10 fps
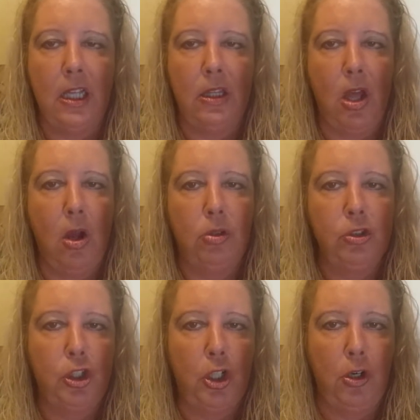
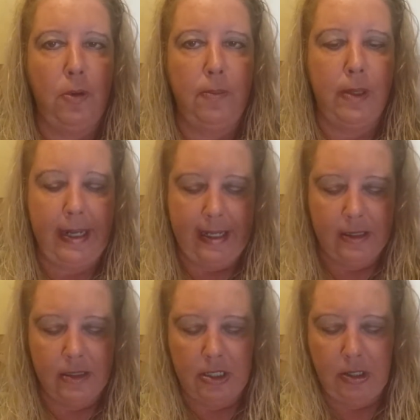long-term
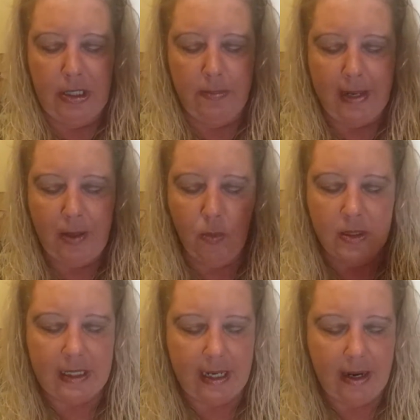plans so you may
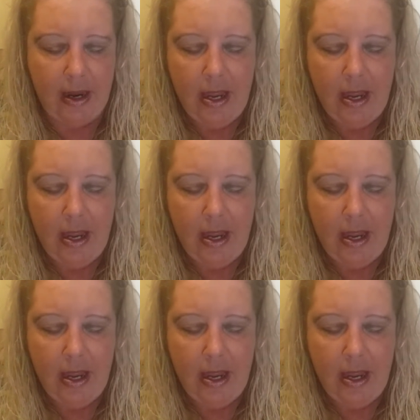want to